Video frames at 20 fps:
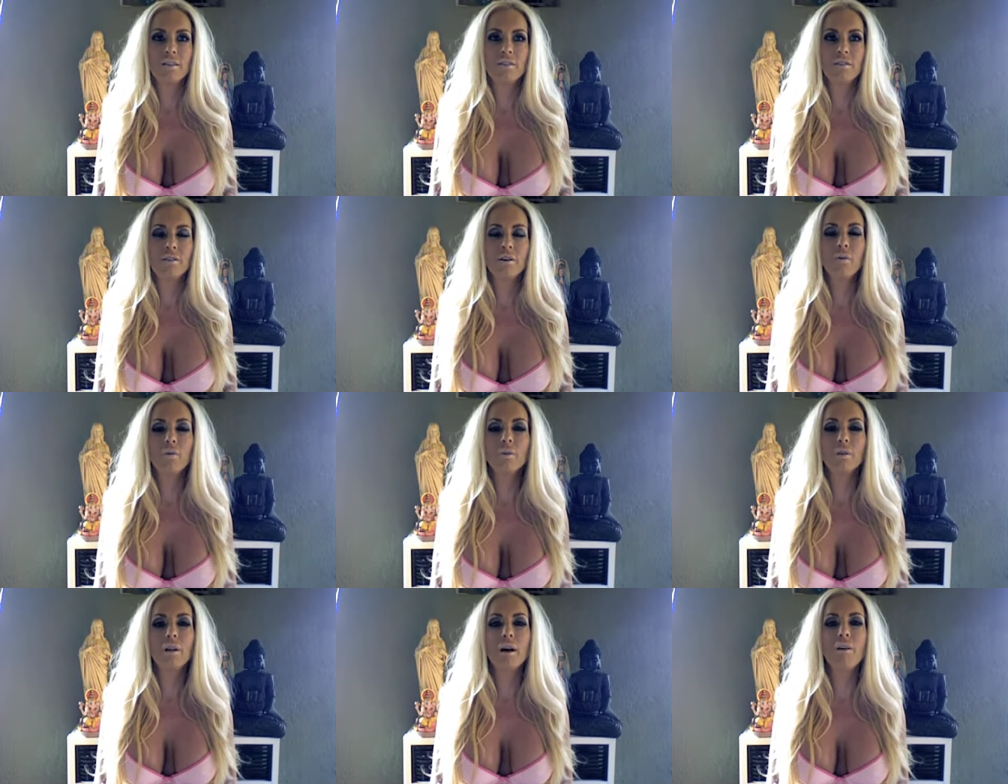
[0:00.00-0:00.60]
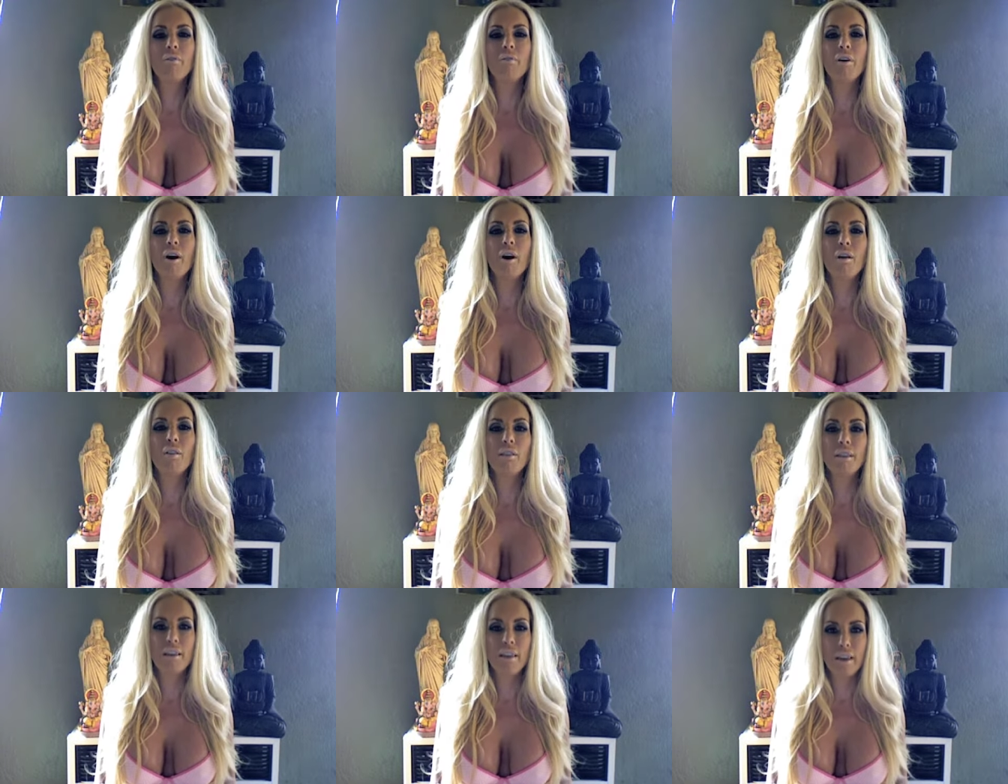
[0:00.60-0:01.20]
don't love all
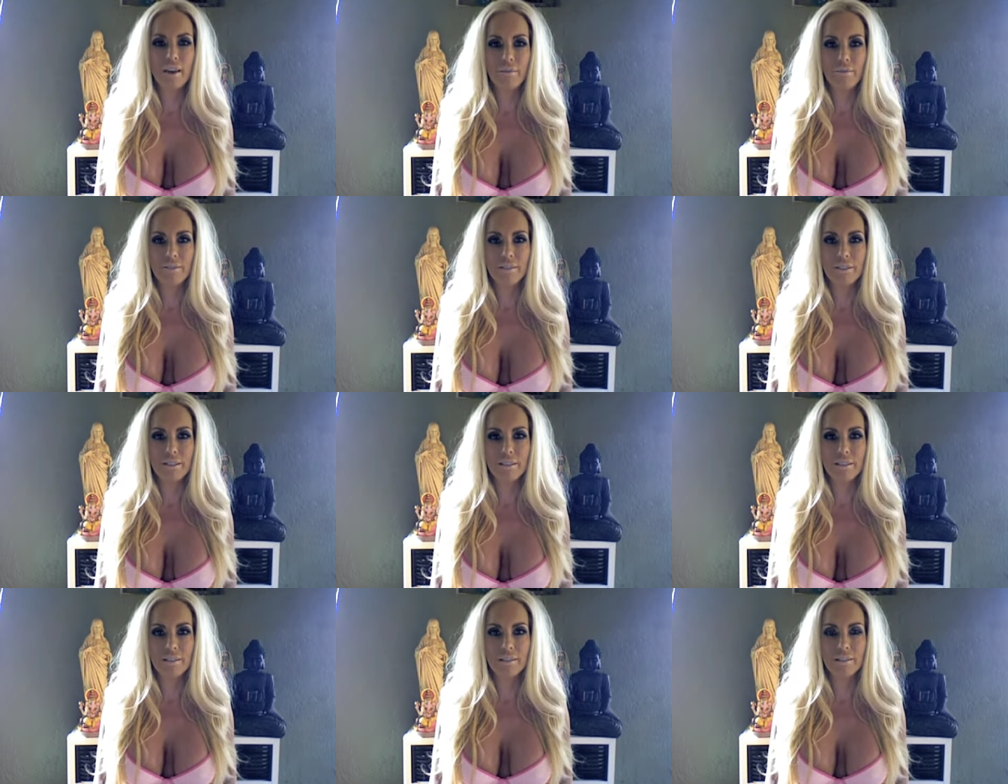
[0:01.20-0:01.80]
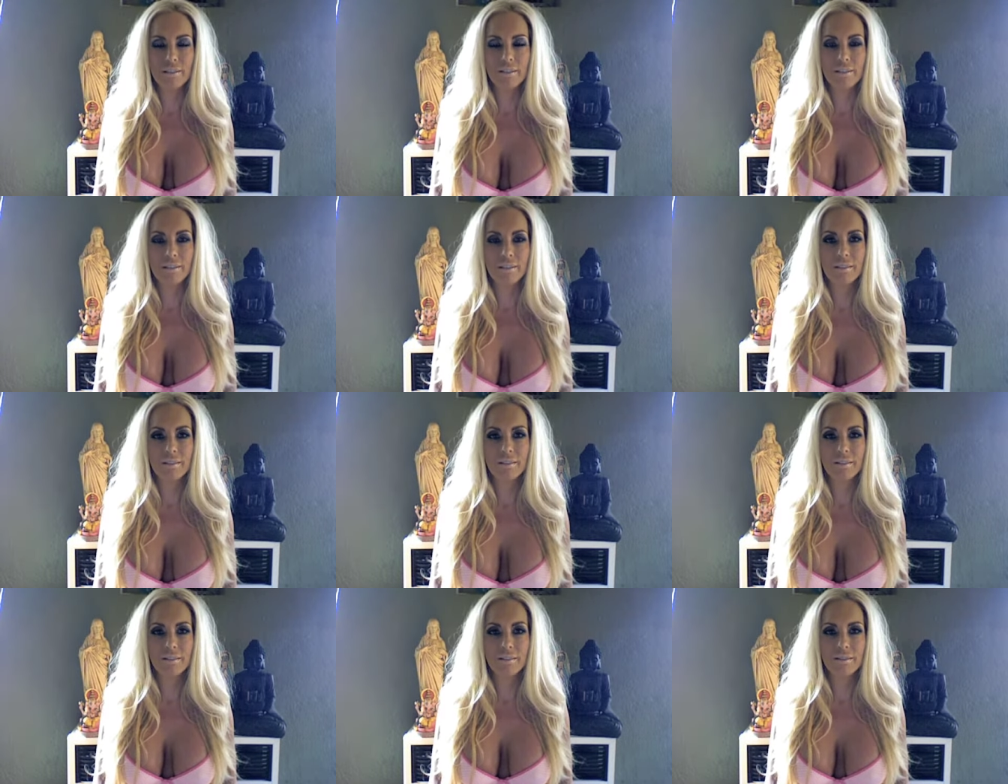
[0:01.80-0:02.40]
the gifts.
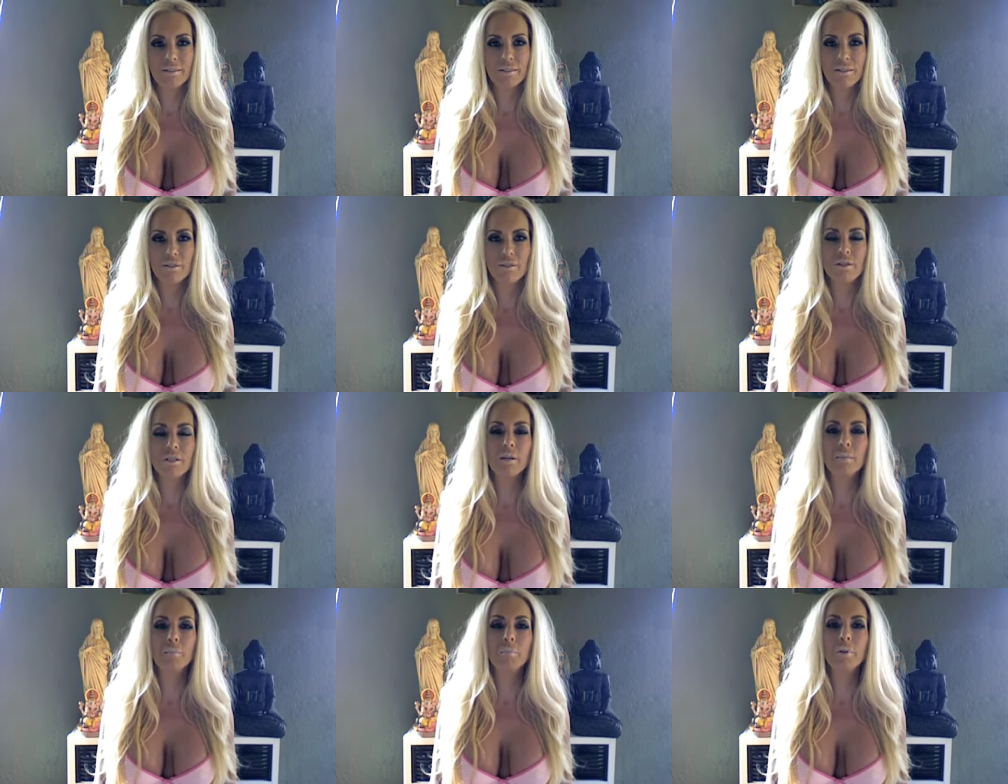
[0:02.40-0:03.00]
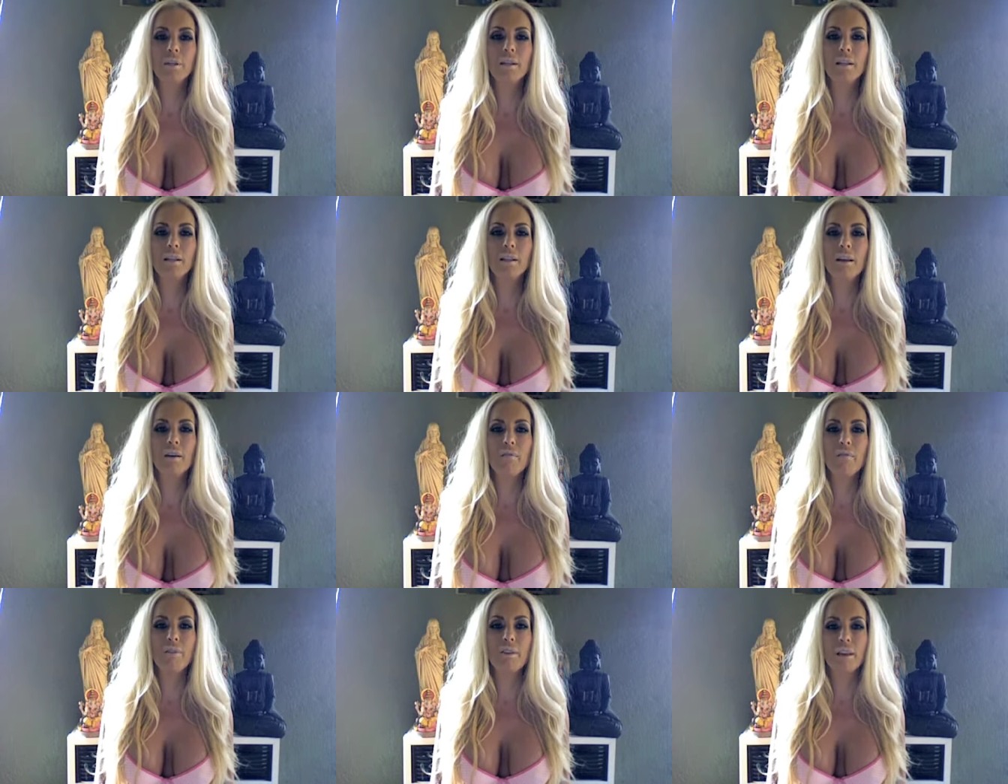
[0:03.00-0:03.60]
Simply
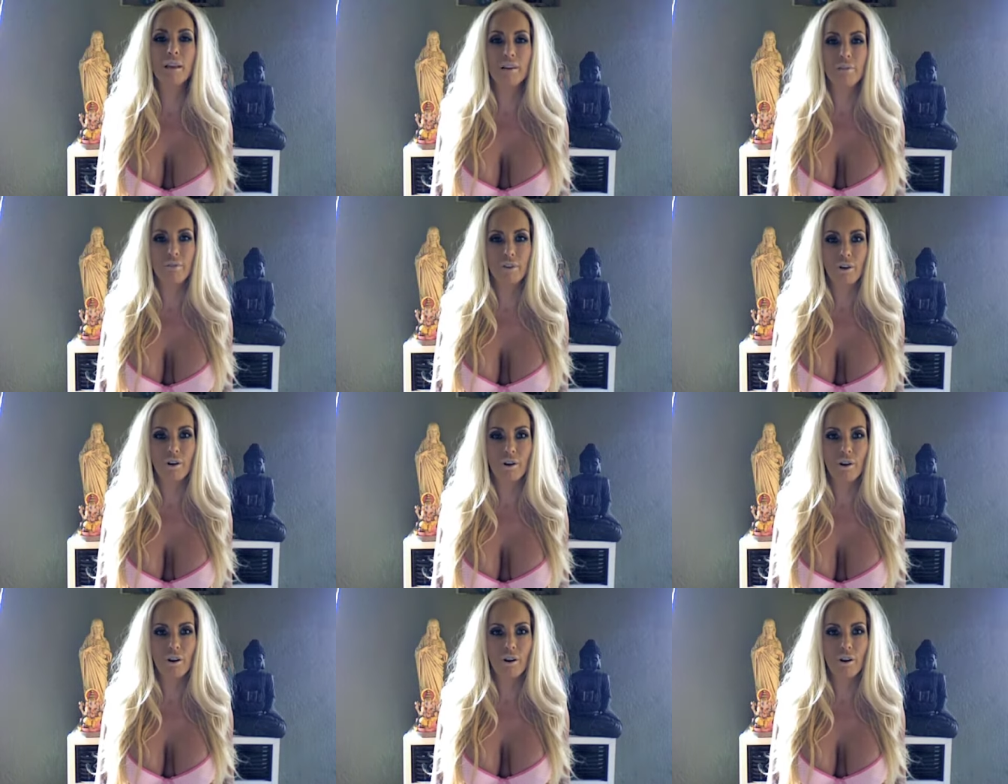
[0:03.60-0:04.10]
love the giver.